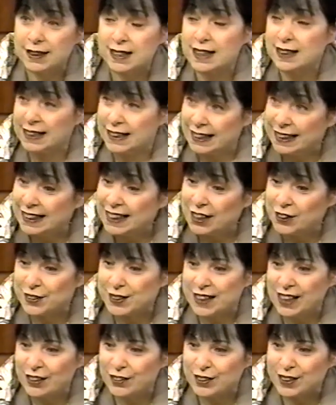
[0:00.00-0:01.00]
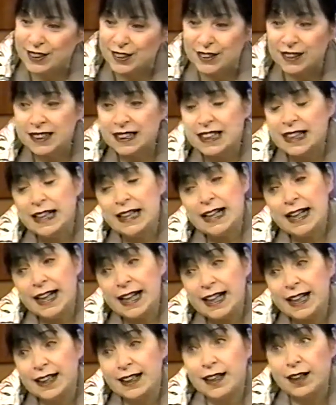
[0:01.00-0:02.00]
mm -hmm. as mm-hmm. in-house counsel
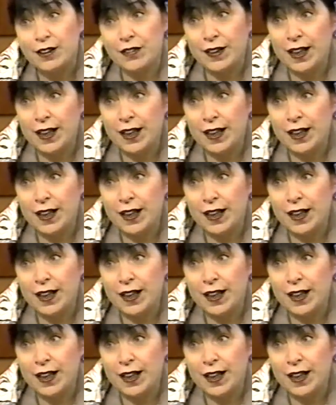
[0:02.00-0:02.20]
and